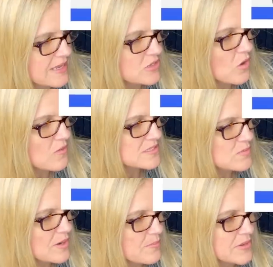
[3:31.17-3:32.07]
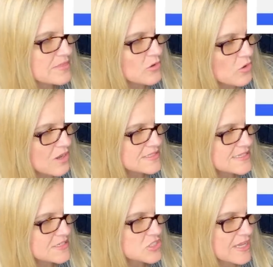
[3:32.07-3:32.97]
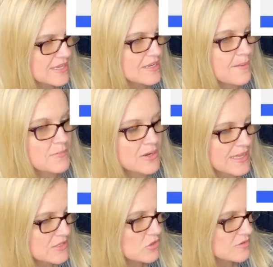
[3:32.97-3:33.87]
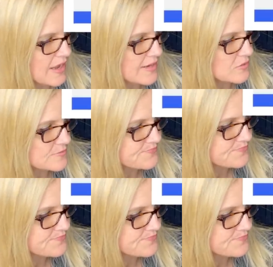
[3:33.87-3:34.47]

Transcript: And you always want to put the cross stitch kit number in your title.